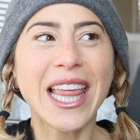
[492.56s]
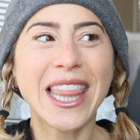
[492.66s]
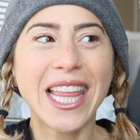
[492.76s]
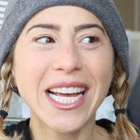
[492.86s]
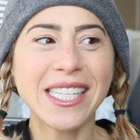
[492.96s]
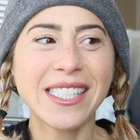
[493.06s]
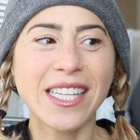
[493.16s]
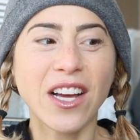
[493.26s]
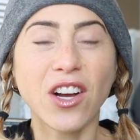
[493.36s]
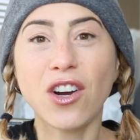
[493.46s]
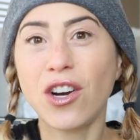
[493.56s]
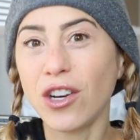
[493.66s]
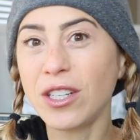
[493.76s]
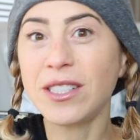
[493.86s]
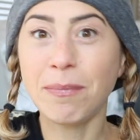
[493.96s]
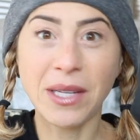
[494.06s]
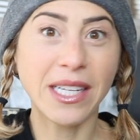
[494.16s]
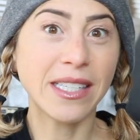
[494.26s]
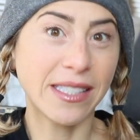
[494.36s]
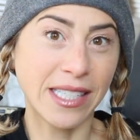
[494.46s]
this could
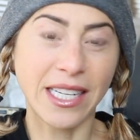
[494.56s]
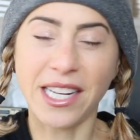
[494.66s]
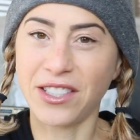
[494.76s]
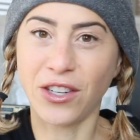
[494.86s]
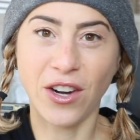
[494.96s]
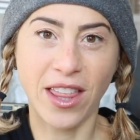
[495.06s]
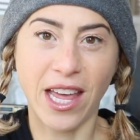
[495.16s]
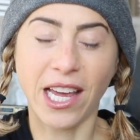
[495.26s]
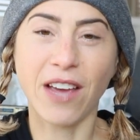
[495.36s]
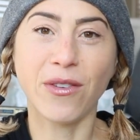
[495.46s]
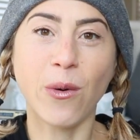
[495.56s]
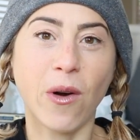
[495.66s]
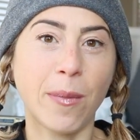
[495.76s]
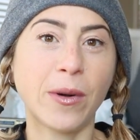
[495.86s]
be seen as a good thing if you are a